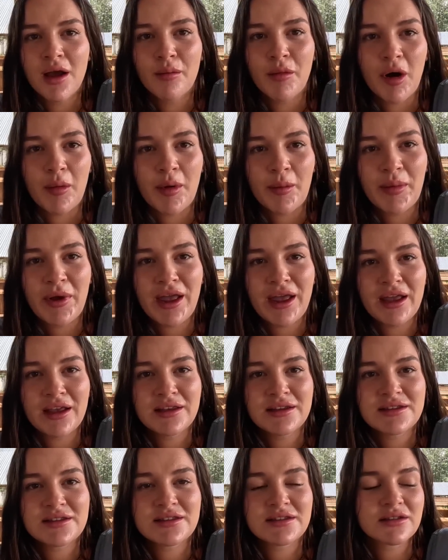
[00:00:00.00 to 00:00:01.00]
mama
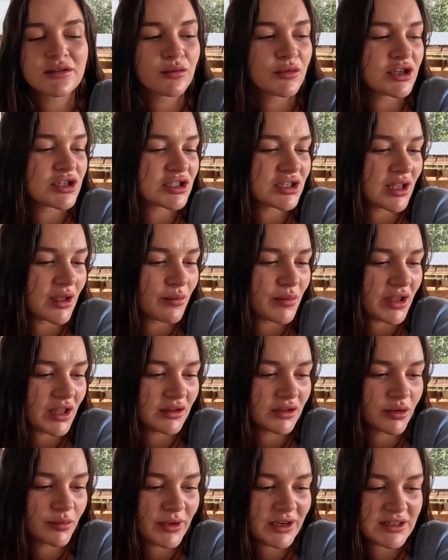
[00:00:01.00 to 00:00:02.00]
pigs, which can be a
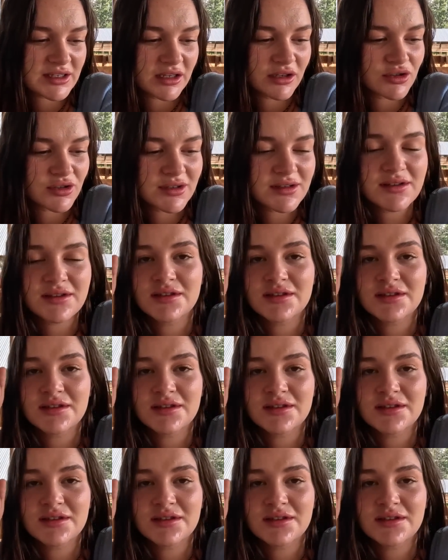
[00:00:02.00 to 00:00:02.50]
little bit dangerous